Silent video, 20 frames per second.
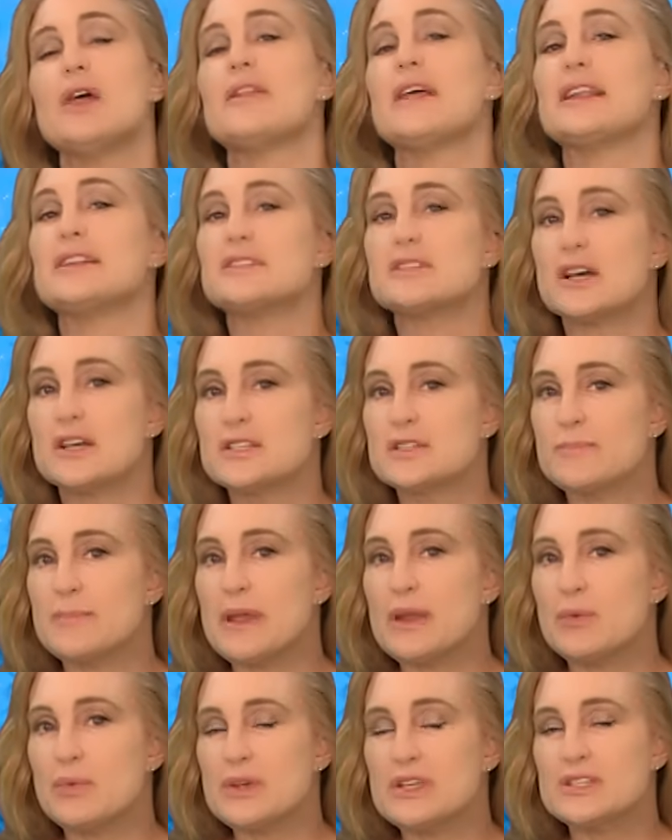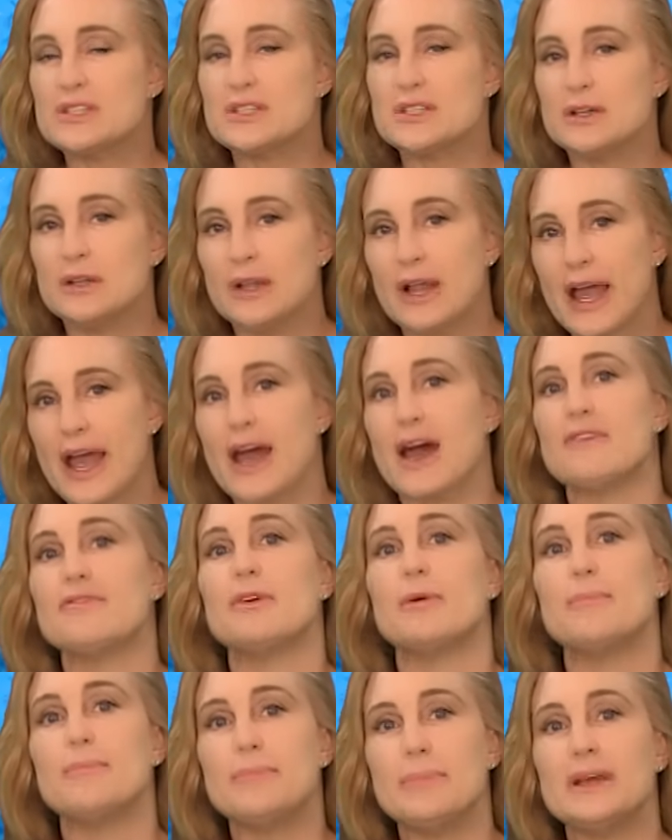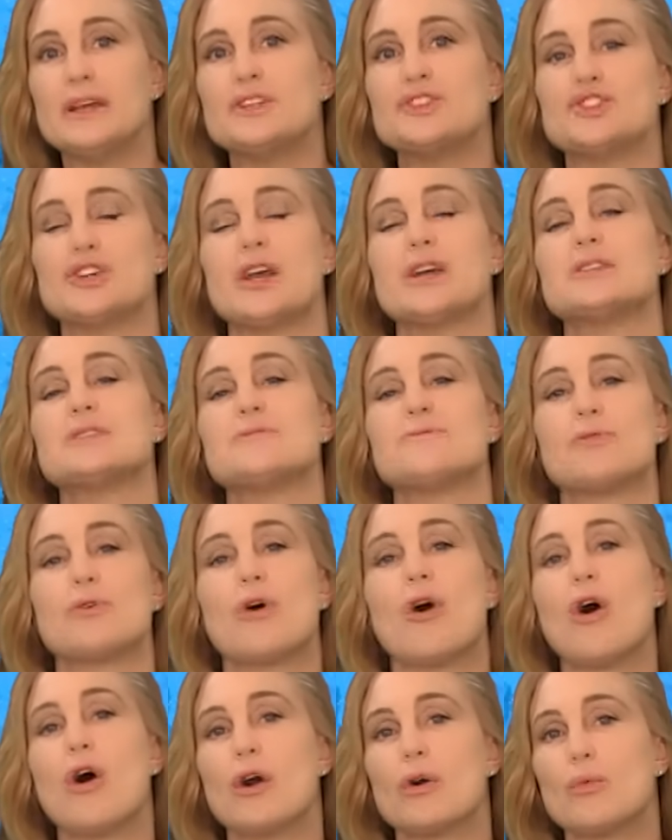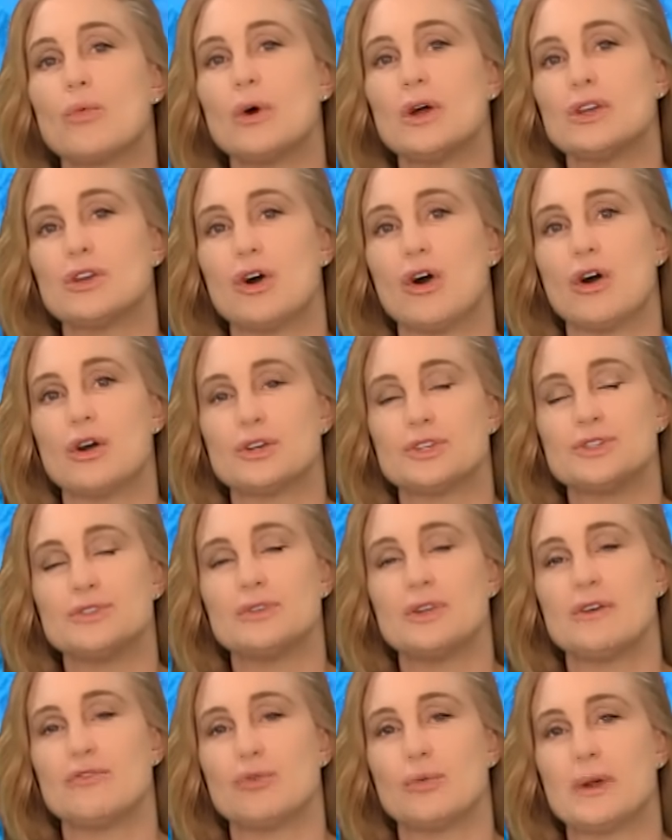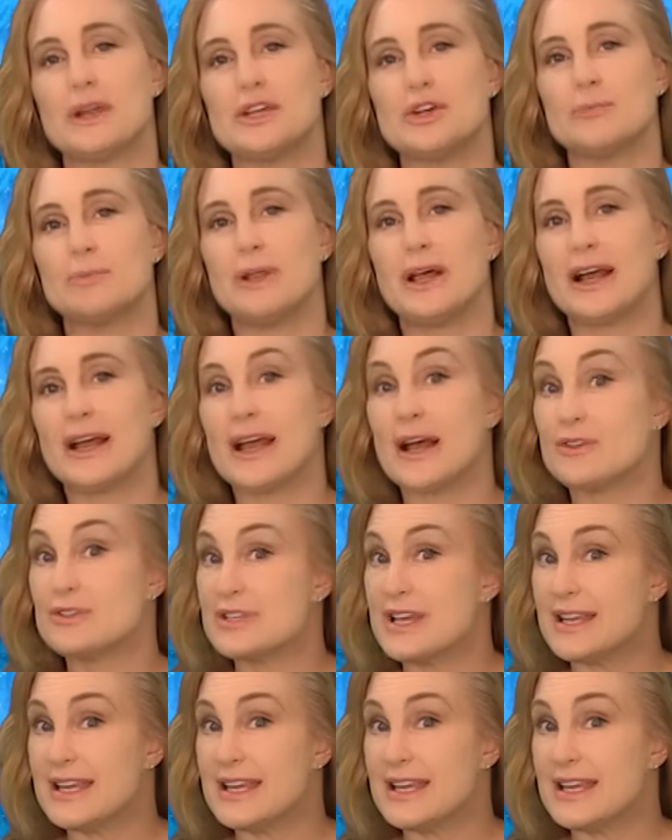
That does mean we still have a big chance for R1 to R2 level radio blackouts,